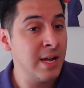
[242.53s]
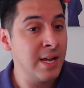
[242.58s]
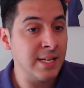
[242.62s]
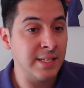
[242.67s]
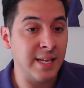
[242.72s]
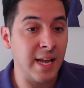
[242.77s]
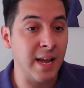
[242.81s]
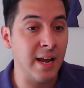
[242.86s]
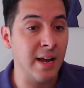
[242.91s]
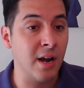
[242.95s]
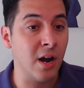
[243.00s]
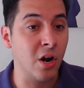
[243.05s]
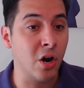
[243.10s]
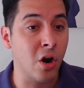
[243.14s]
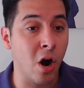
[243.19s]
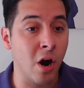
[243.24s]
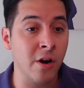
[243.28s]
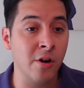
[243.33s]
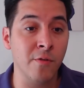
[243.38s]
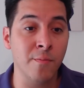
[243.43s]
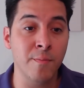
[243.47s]
say a
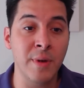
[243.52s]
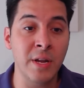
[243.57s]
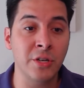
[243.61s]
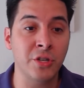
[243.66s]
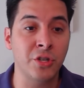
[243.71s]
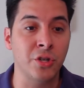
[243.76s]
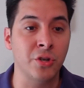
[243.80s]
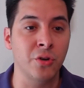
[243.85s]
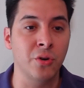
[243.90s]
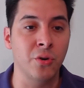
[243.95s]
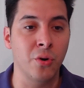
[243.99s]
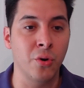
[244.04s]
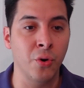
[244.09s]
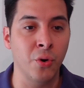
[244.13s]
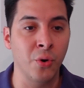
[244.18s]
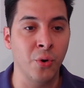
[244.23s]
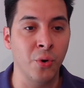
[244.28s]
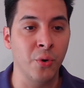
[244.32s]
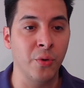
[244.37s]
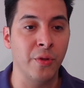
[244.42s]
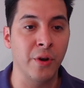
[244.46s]
Gardner Minshew,
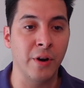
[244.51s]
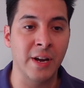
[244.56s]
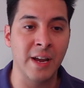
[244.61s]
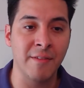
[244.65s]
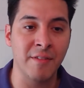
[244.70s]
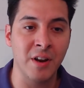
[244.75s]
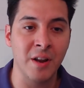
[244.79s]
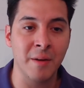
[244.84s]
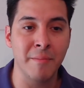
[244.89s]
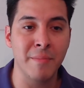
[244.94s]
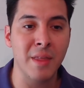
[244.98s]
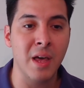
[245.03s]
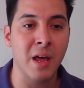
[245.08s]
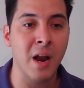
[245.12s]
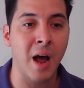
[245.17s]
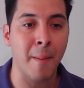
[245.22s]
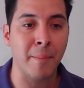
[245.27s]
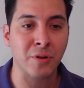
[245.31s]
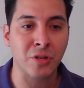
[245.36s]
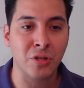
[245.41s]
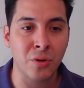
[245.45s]
who they're giving him an
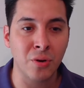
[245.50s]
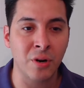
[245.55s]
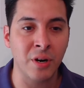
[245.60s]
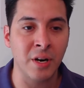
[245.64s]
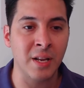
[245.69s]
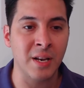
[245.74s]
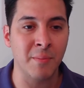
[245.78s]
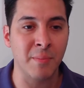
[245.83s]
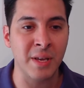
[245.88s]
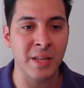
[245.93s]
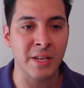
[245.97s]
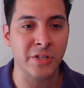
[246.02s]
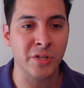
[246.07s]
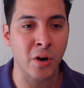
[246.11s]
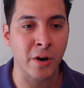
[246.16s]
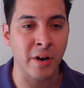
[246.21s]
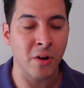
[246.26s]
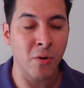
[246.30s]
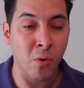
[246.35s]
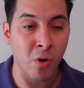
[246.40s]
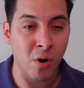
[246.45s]
opportunity to be the
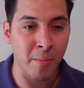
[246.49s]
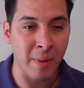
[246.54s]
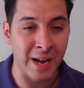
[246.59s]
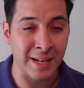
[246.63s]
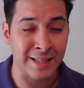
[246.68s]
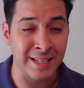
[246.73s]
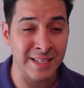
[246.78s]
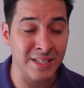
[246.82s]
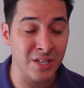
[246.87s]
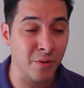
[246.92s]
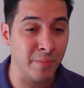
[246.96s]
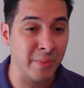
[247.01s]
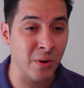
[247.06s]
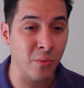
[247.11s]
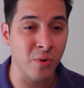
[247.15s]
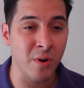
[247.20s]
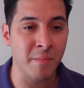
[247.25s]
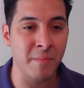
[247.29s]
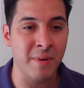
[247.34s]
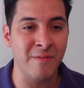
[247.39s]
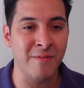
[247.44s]
starting quarterback this year, but it
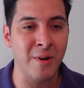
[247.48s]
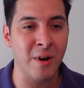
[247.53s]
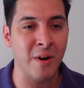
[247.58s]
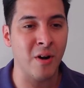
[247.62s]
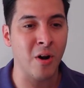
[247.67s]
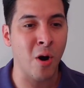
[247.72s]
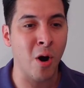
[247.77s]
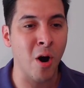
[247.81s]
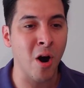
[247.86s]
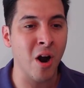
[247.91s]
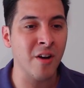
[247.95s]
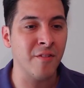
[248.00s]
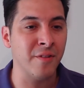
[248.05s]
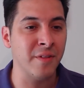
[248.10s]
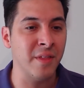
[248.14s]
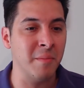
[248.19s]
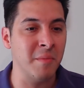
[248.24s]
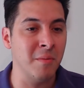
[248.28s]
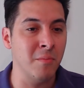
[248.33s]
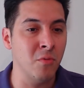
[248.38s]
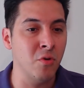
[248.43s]
wouldn't be very hard for
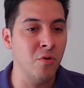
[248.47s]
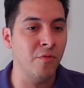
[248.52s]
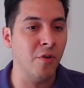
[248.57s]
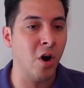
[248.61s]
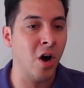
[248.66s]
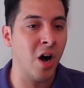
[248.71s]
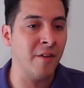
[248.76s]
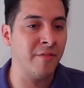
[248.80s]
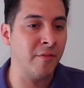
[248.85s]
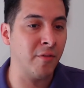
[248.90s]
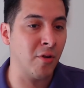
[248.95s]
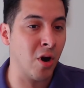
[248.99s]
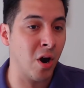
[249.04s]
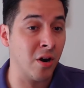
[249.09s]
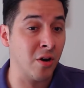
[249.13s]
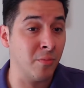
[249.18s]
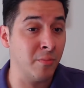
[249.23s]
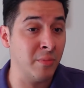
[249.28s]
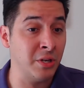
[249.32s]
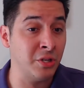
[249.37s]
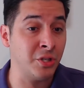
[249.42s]
them to move off of
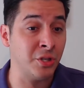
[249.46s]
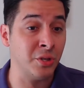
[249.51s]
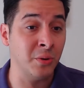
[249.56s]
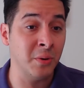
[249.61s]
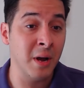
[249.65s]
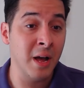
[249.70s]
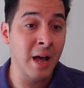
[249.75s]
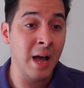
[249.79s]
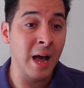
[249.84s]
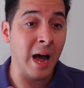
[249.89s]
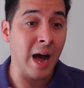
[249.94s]
Gardner Minshew.